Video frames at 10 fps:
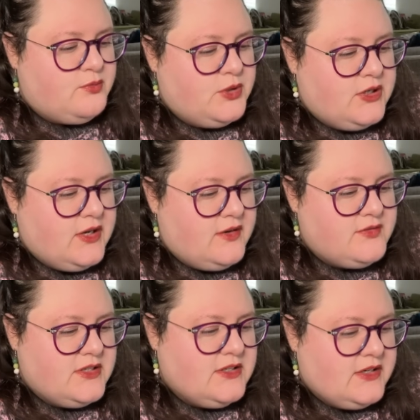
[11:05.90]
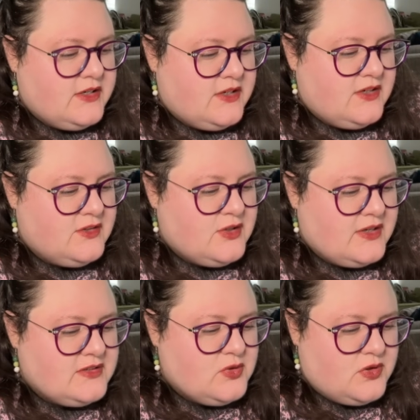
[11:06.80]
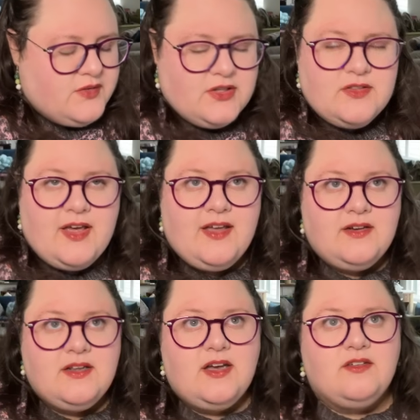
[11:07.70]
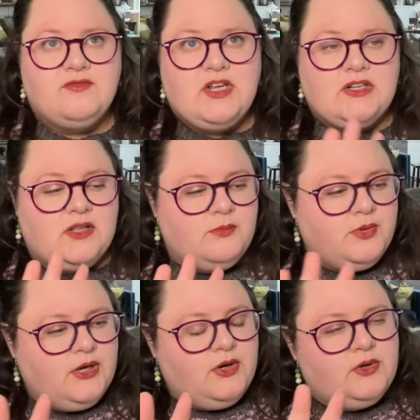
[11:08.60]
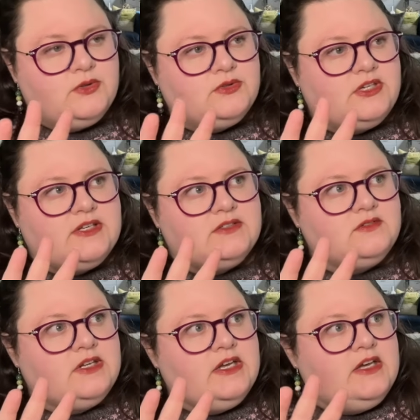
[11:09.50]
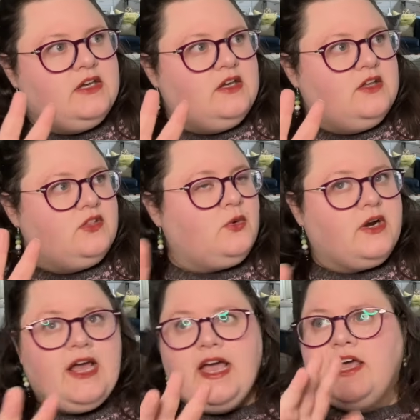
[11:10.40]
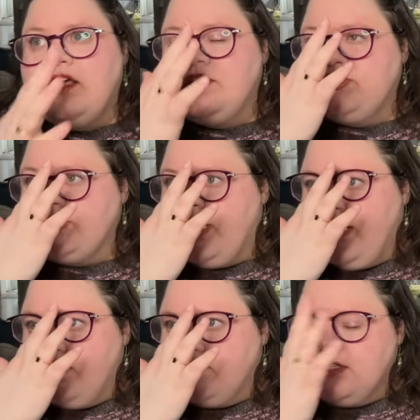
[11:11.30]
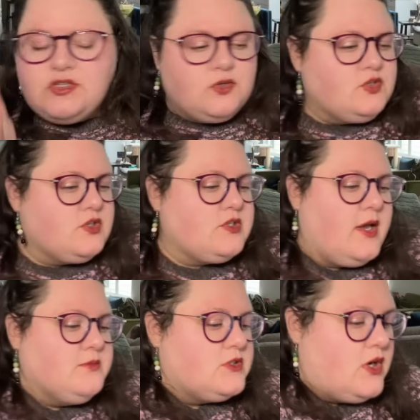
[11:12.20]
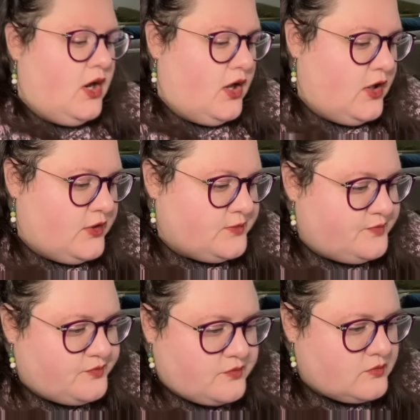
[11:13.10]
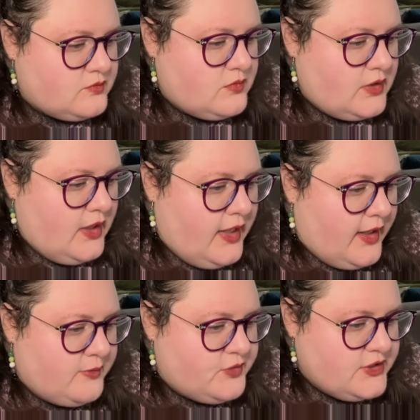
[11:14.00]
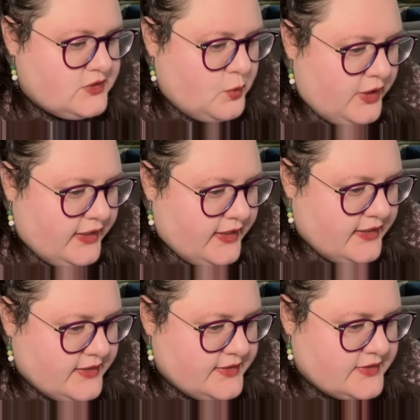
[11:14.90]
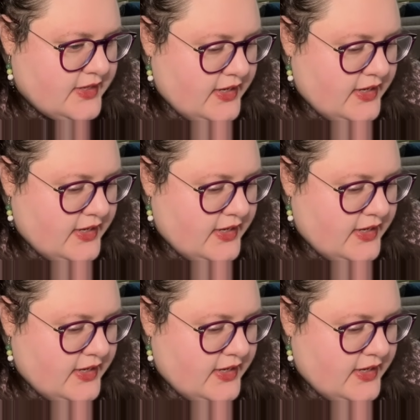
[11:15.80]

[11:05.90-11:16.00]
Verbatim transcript: book of the year, sort of in the vein of Nettle and Bone and Thornhedge and A Sorceress Comes to Call. Um, this one is